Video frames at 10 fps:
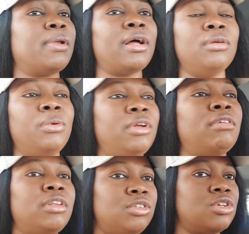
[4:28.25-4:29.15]
plan or
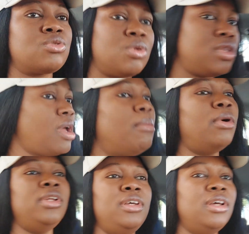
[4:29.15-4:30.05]
whatever. They just want their
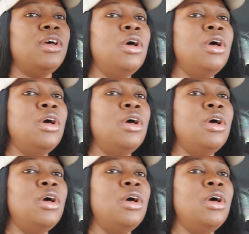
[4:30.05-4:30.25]
money.